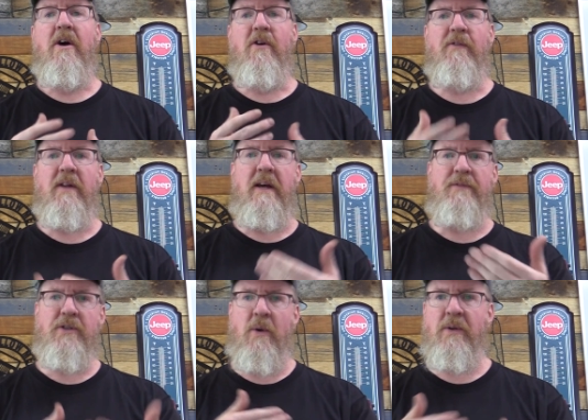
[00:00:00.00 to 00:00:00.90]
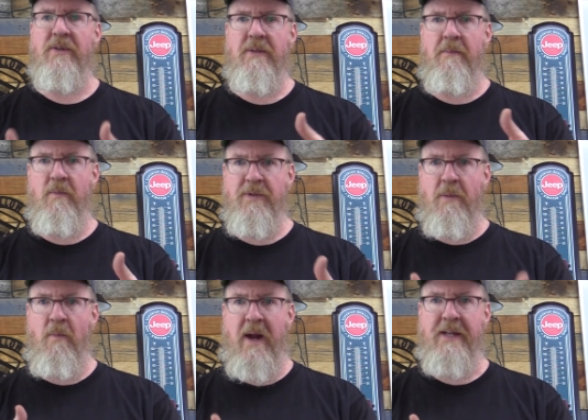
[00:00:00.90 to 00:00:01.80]
Hopefully I've shown you some,
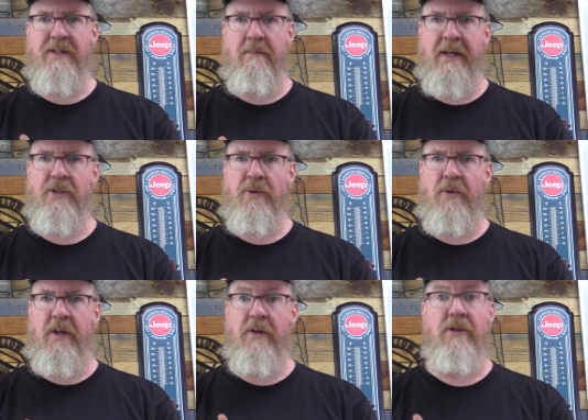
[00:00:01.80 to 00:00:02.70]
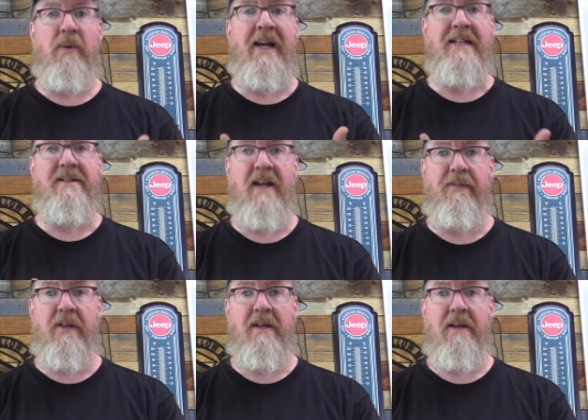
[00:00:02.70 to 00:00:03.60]
some ways to make sure that you're doing it
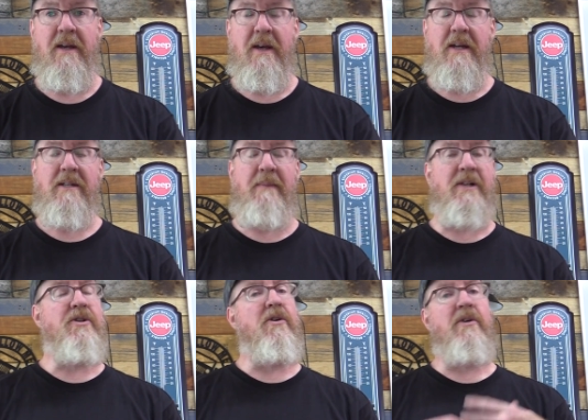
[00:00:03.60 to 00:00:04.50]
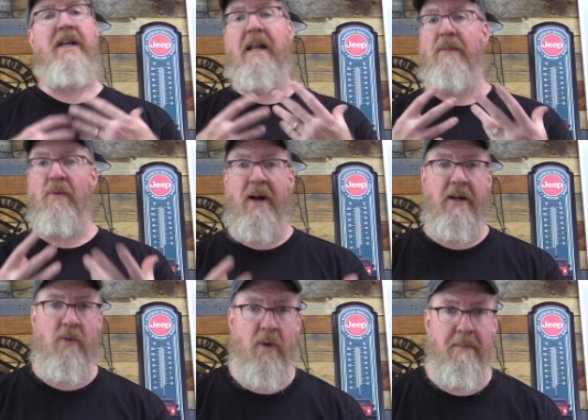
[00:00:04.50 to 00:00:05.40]
safely, to make sure you're getting the right
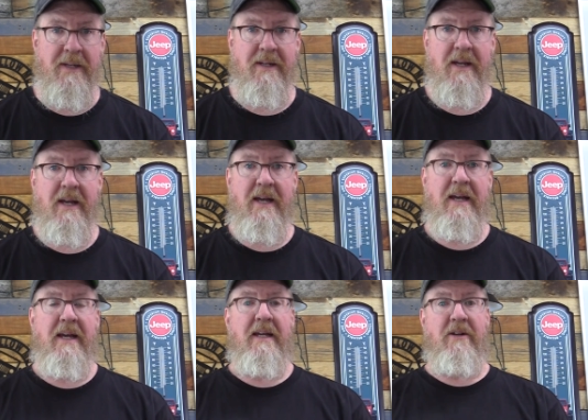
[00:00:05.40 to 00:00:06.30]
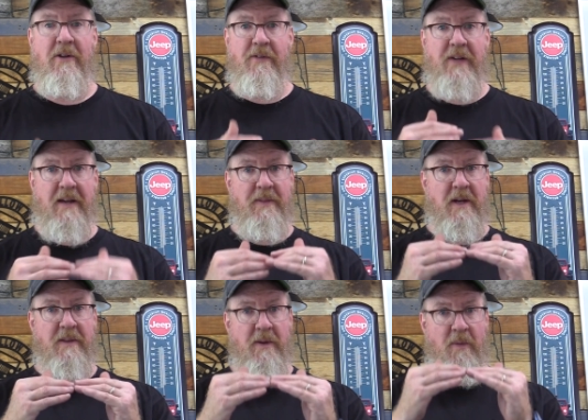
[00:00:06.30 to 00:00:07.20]
equipment. You know, you've got
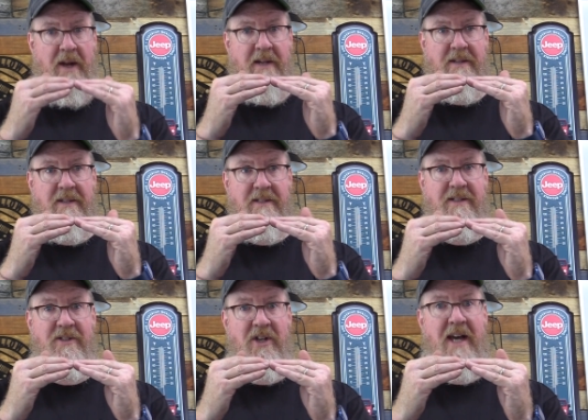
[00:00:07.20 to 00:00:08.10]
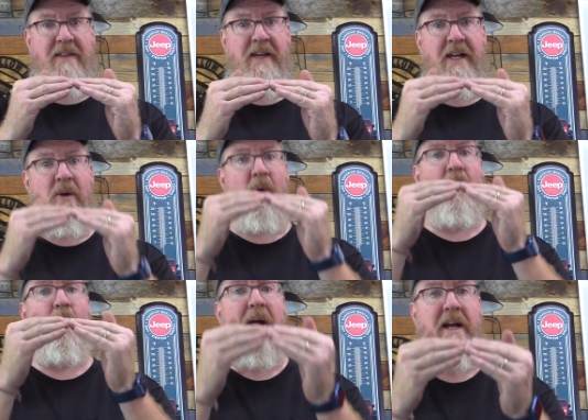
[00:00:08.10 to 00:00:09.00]
the, the right jack that can hold
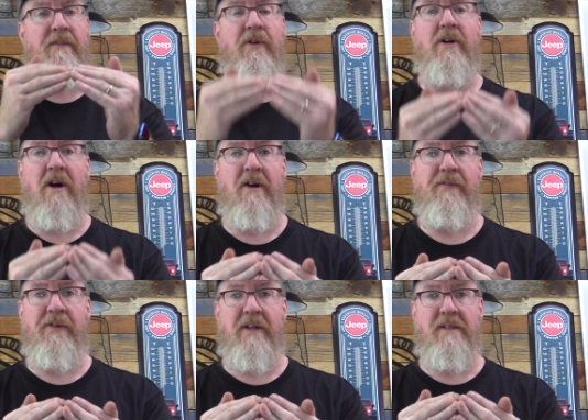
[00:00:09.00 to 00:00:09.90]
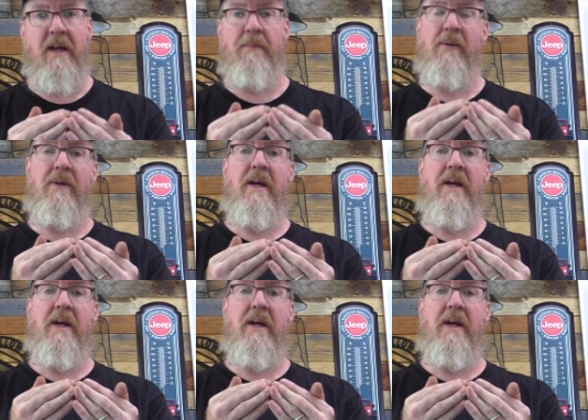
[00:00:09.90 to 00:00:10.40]
the weight of your car, for example.